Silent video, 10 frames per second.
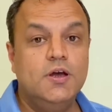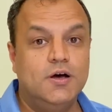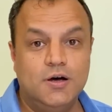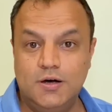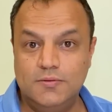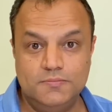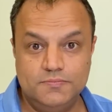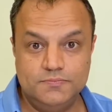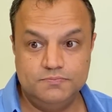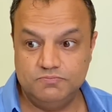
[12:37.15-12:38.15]

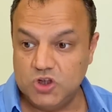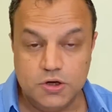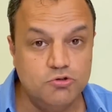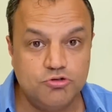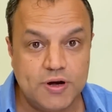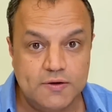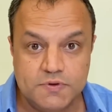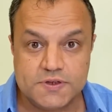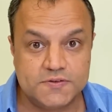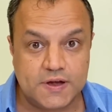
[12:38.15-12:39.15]
the new trend
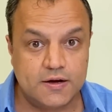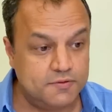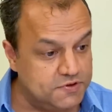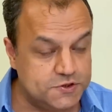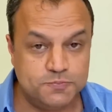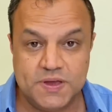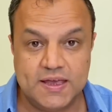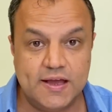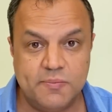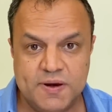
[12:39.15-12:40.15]
which has started, which is picking up.